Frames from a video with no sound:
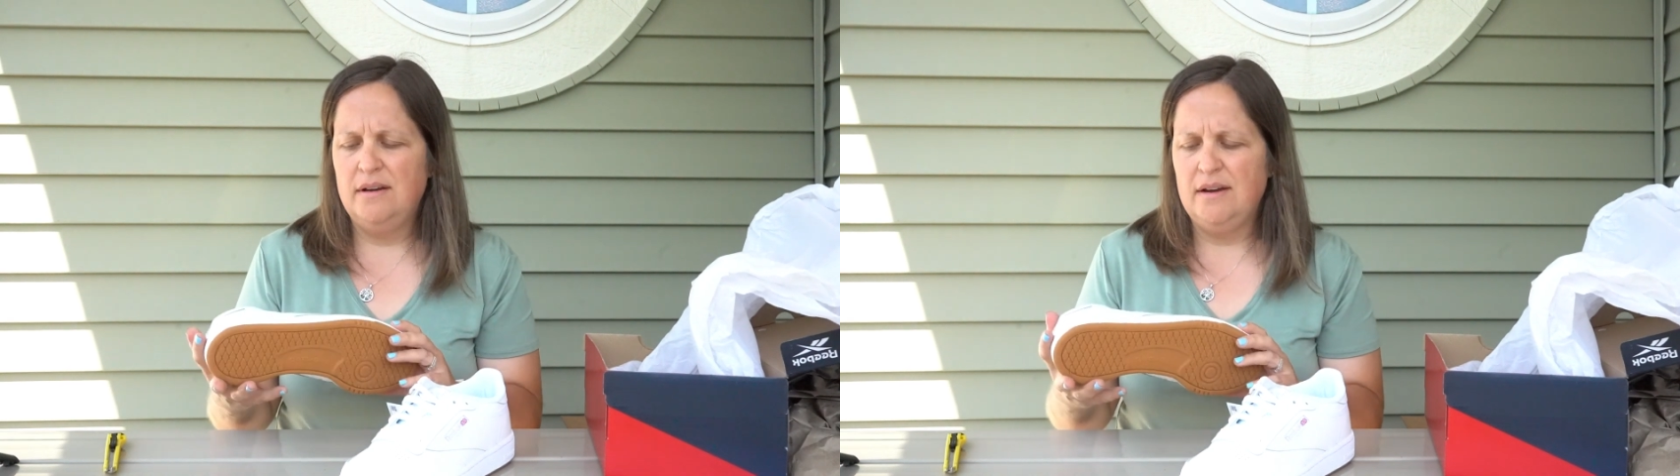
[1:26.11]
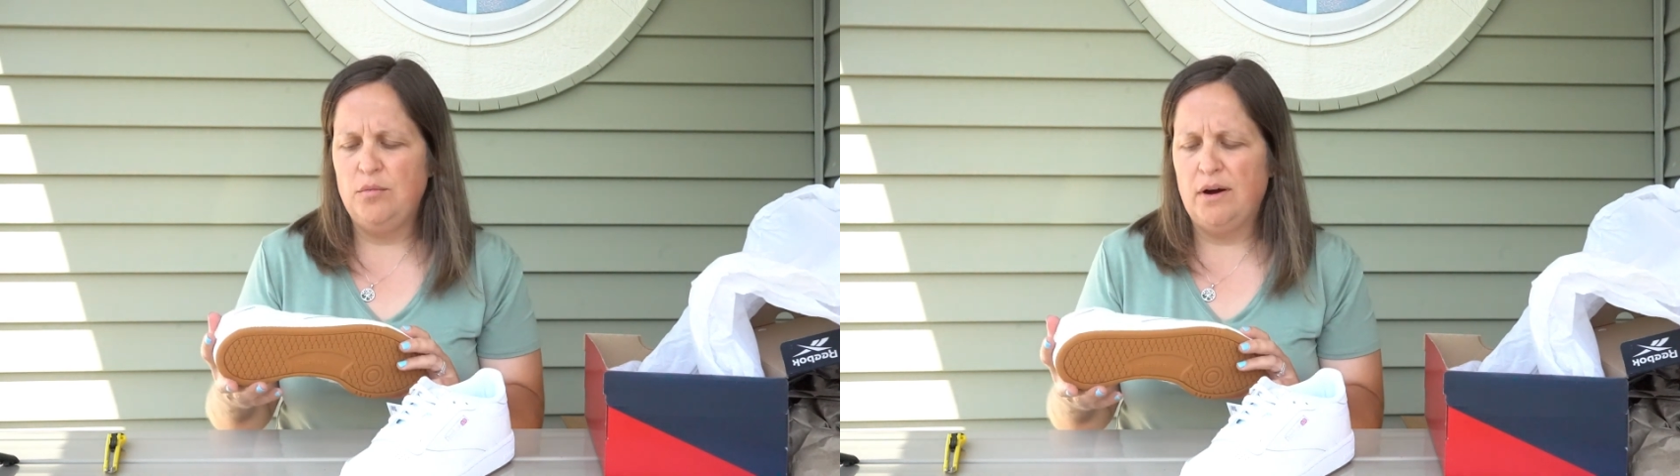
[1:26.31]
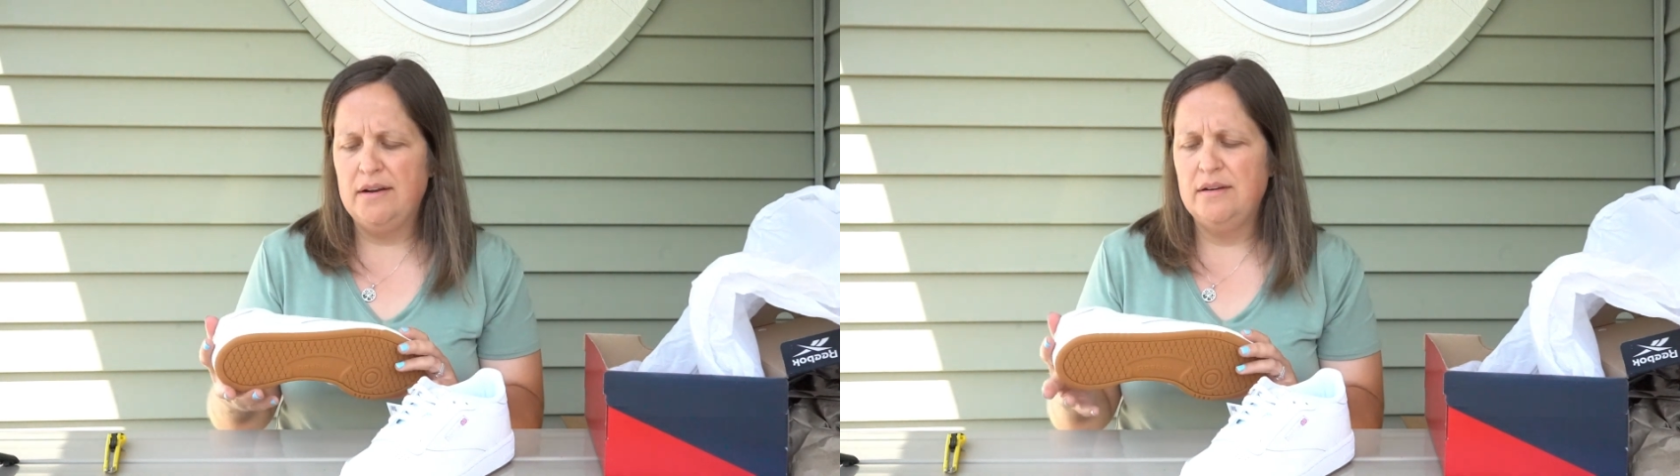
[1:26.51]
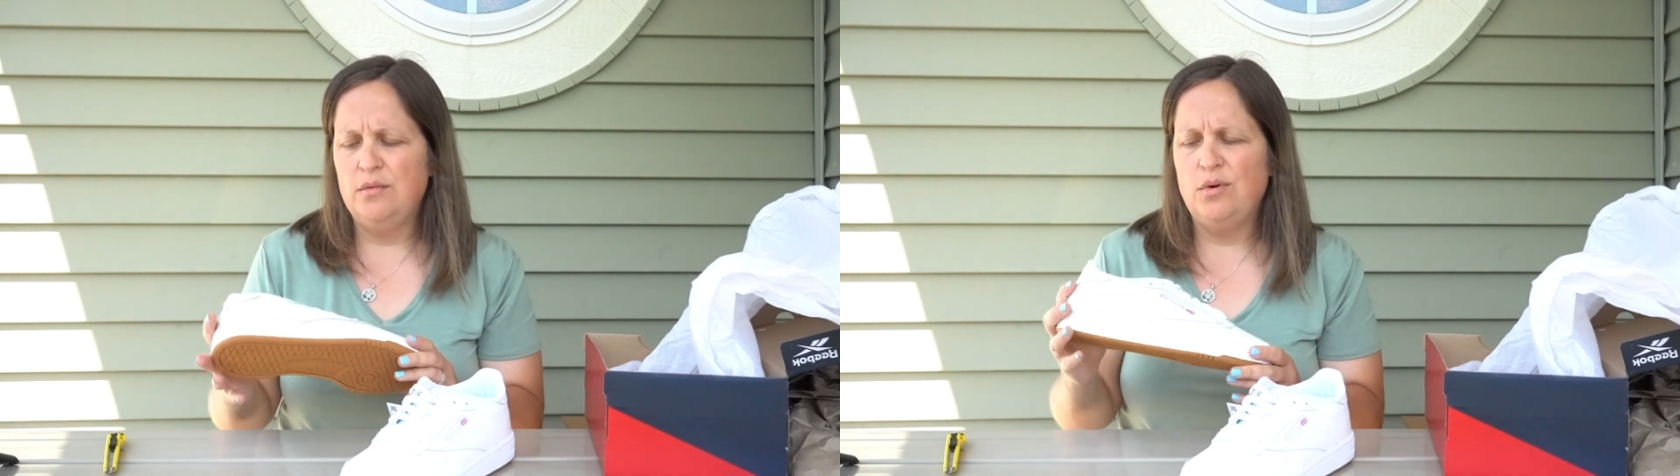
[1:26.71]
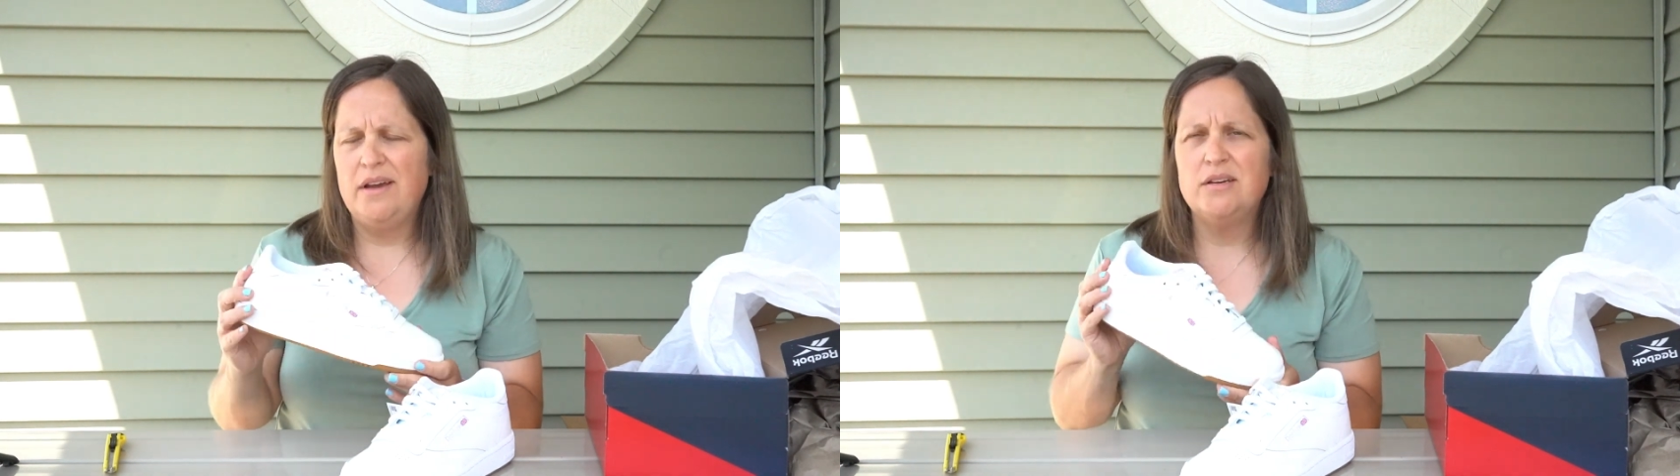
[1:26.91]
I wanted a
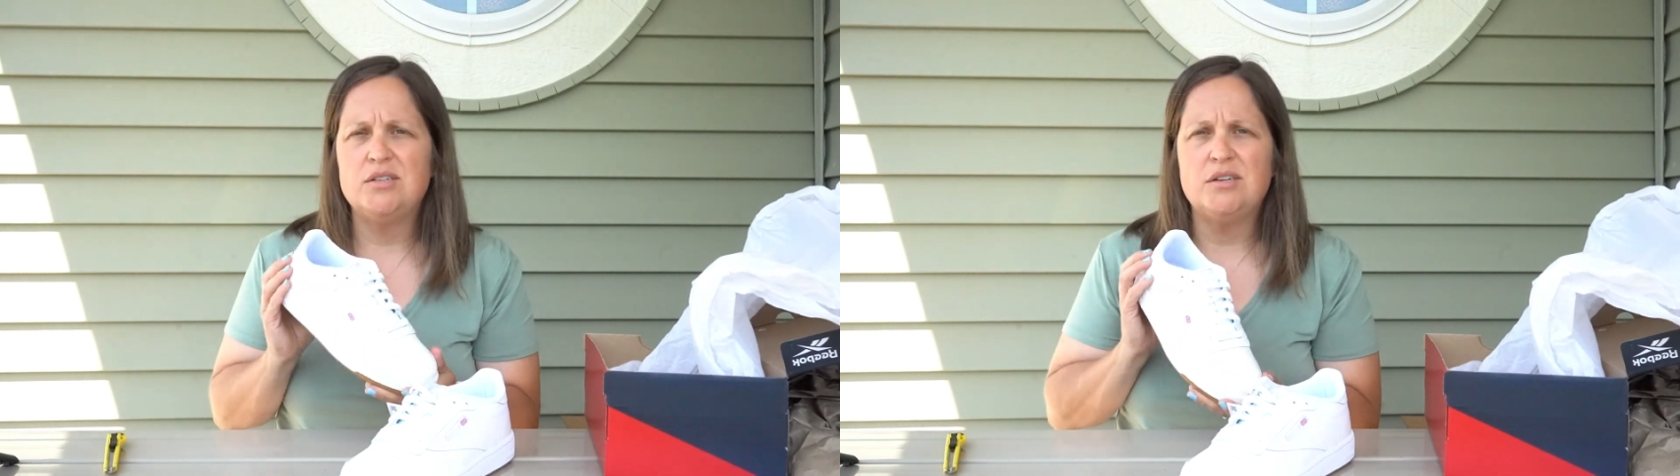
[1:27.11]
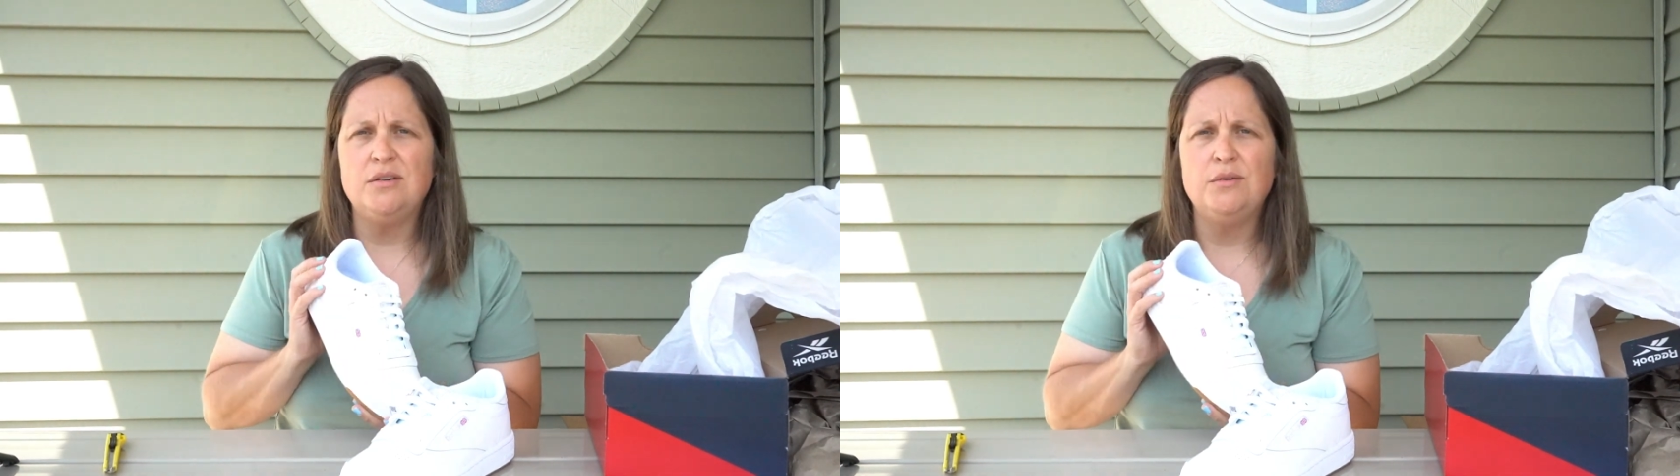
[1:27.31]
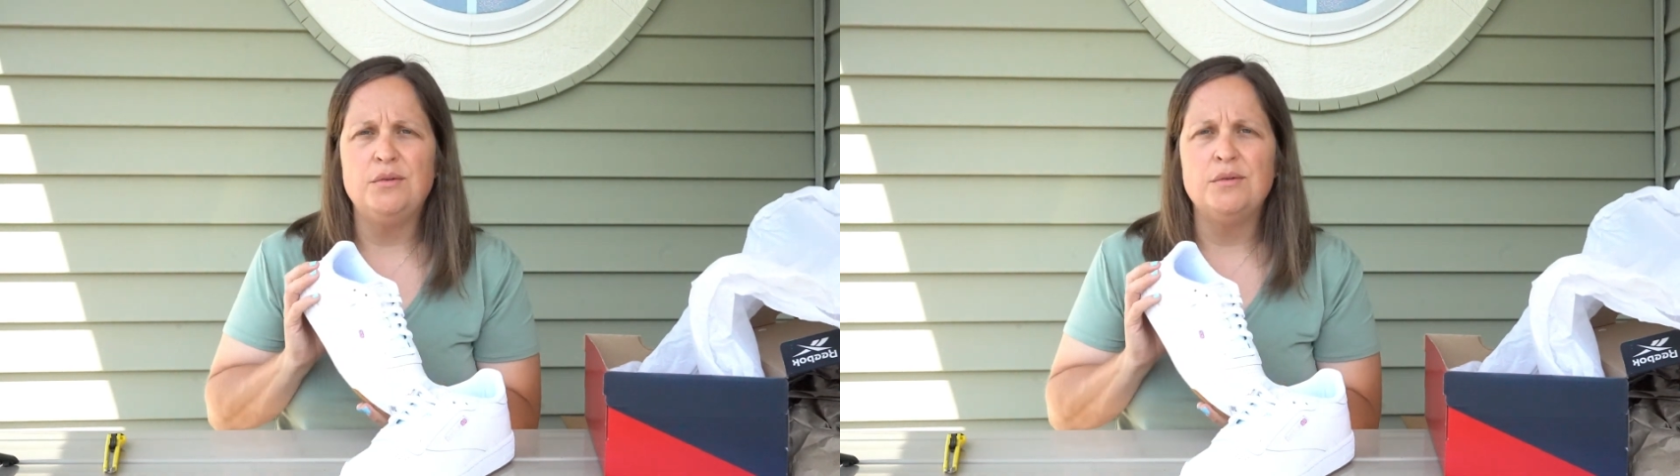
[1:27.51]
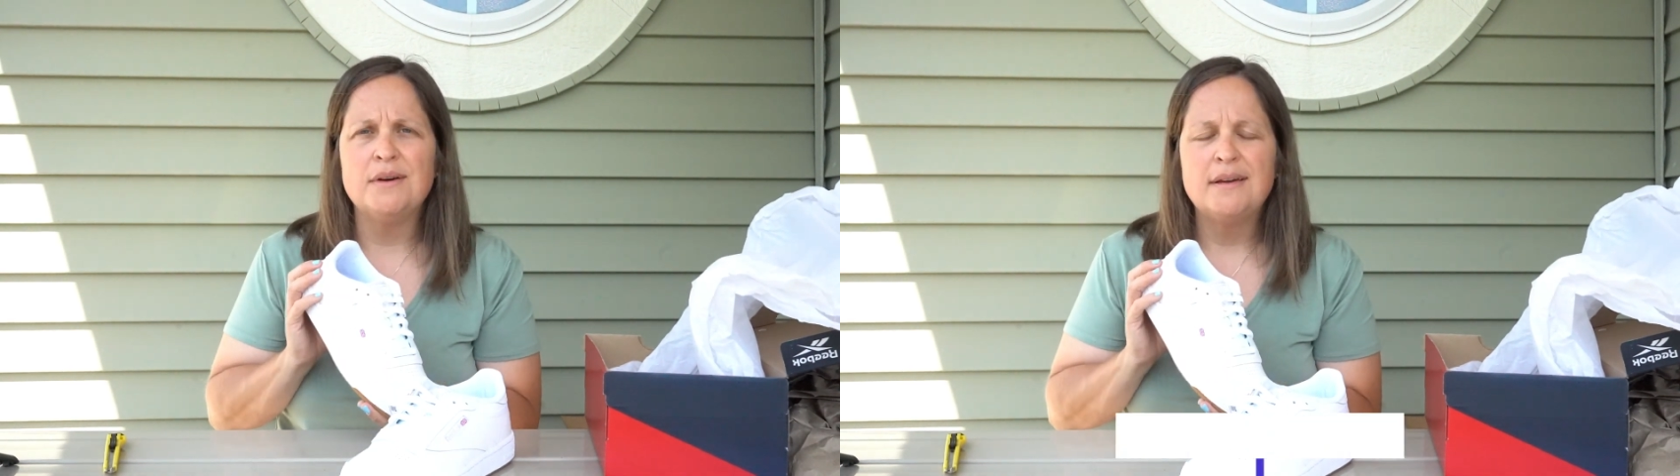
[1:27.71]
white shoe